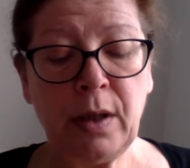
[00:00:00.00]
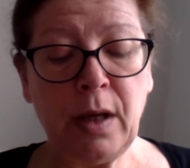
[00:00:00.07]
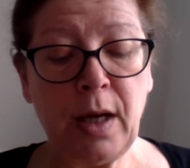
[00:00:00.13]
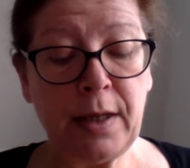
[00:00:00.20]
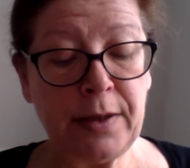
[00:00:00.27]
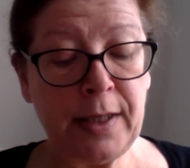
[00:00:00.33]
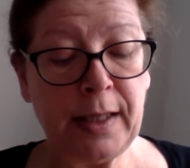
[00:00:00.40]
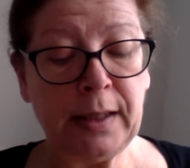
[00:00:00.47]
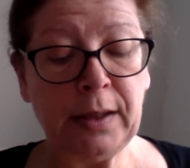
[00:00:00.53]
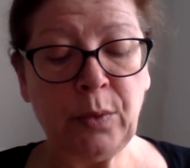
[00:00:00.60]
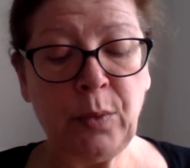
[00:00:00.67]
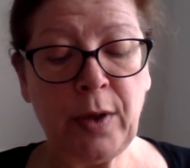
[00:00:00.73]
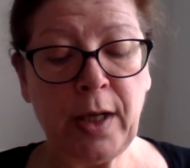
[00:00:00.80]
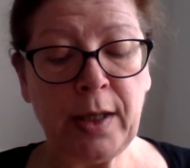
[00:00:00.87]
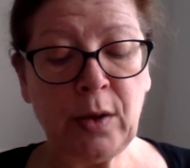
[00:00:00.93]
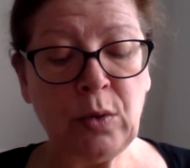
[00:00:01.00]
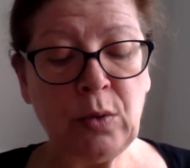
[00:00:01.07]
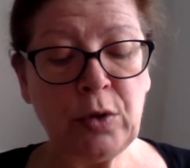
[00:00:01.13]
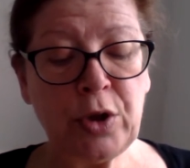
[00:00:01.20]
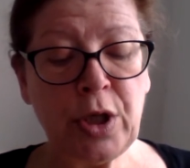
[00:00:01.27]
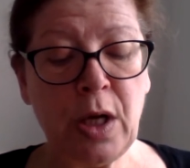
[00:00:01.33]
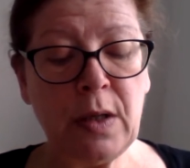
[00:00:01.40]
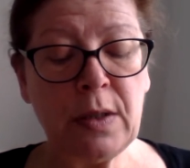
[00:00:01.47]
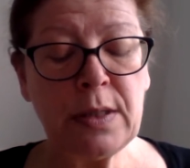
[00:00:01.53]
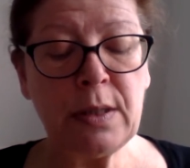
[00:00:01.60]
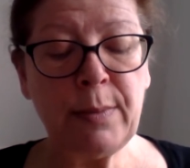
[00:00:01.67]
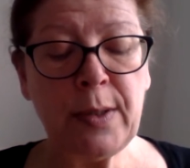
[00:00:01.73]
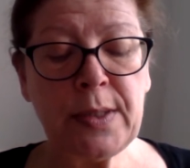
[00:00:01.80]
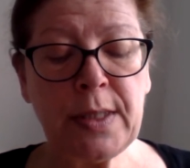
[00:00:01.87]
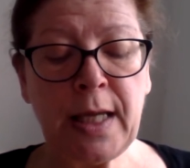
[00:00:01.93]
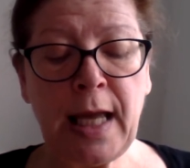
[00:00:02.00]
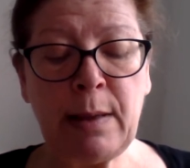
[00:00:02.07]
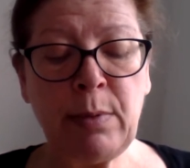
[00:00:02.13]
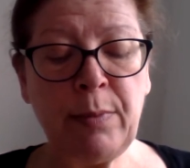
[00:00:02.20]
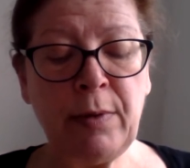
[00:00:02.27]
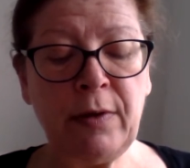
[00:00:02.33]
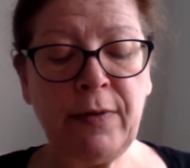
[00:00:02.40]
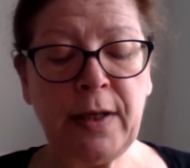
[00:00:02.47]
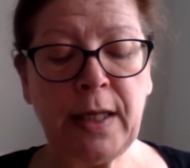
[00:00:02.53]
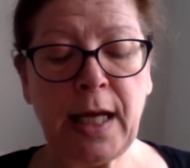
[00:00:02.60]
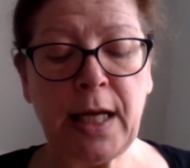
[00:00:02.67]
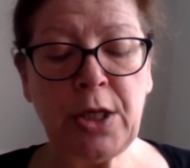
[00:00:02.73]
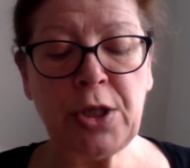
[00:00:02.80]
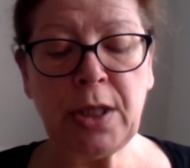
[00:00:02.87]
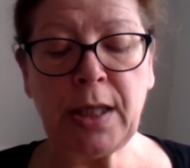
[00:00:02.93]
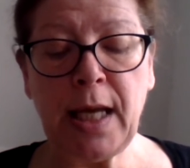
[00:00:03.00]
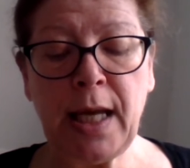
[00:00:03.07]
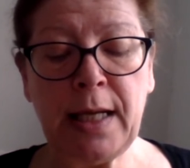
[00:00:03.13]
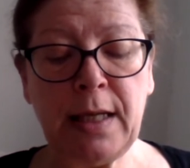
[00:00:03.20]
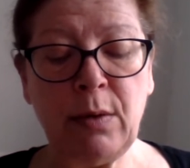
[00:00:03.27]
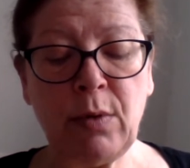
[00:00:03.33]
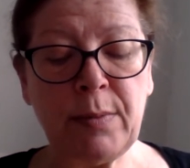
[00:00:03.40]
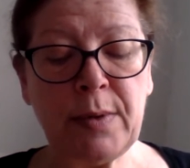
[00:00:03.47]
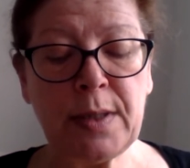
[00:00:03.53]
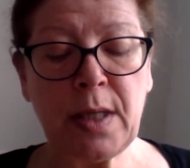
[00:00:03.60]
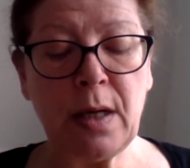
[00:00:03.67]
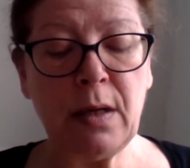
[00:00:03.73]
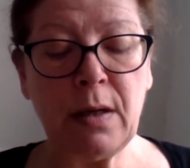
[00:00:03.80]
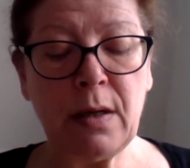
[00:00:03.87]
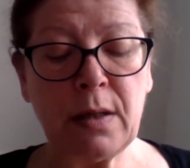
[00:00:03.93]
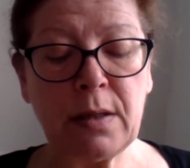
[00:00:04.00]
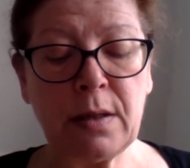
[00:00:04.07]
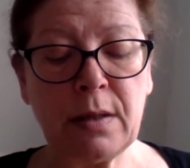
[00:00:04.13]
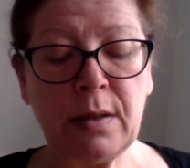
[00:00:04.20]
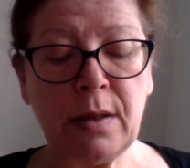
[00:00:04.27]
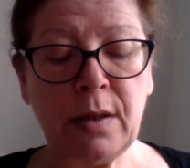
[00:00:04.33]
I think, when I call Charles the most capable of engaging any woman's heart.